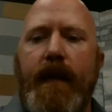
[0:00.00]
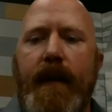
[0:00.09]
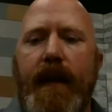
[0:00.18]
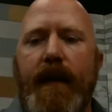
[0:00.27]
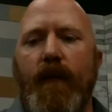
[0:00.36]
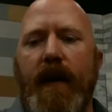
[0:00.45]

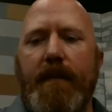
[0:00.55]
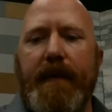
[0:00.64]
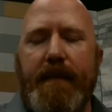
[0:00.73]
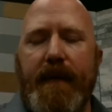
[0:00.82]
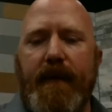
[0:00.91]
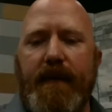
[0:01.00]
And while
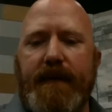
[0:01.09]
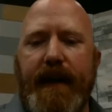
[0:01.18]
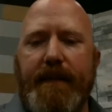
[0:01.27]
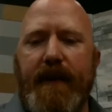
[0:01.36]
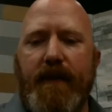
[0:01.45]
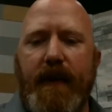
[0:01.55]
people are
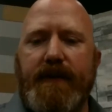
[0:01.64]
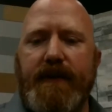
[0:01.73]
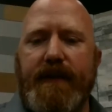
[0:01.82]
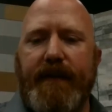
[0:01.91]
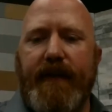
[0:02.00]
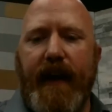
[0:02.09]
typing
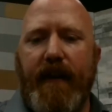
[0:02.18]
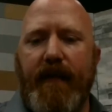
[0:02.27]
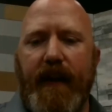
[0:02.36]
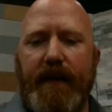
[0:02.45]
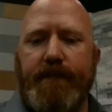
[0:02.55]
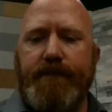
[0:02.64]
questions, if they have
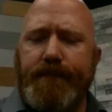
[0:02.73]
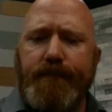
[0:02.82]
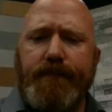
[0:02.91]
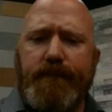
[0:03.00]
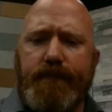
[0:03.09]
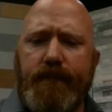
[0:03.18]
any,
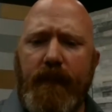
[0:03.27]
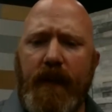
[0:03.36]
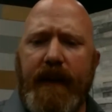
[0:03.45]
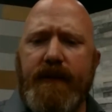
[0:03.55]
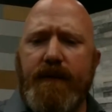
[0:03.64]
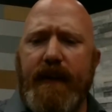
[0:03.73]
I
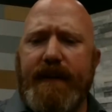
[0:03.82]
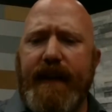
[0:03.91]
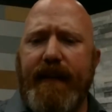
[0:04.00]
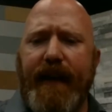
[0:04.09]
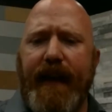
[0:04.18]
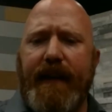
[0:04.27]
just want to say
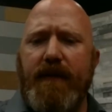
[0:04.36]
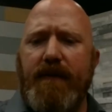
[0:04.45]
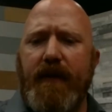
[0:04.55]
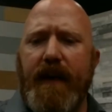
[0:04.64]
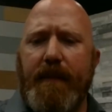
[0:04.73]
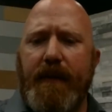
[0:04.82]
thank you
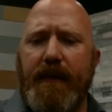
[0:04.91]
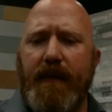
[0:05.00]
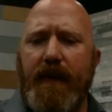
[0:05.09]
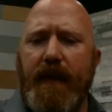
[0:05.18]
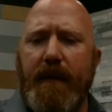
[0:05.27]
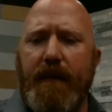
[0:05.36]
for the
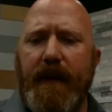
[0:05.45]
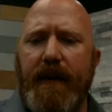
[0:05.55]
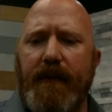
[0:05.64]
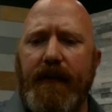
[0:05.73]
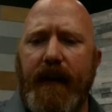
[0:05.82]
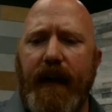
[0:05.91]
opportunity to be
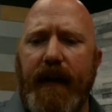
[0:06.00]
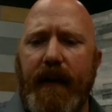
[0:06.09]
here today.